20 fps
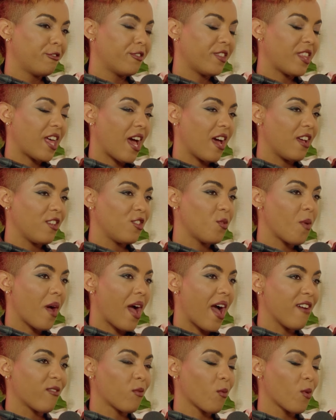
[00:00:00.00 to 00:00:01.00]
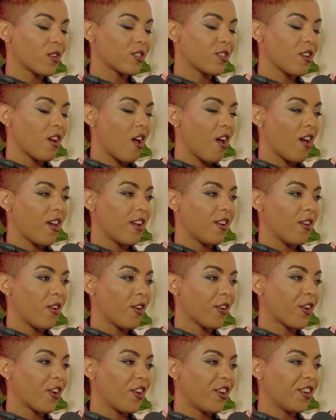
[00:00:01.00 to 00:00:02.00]
that you have worked on or
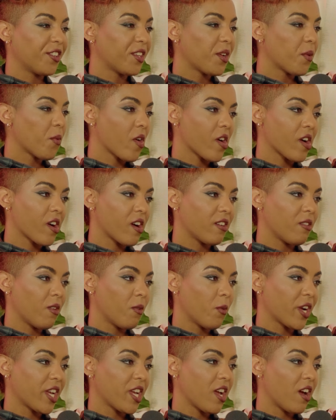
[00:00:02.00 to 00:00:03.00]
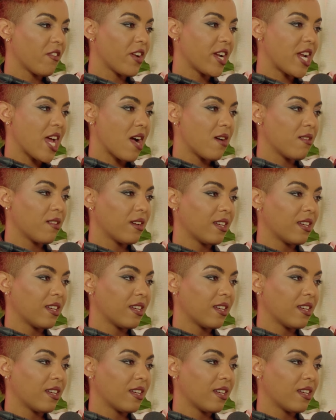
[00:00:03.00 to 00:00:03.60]
currently work, working on right now?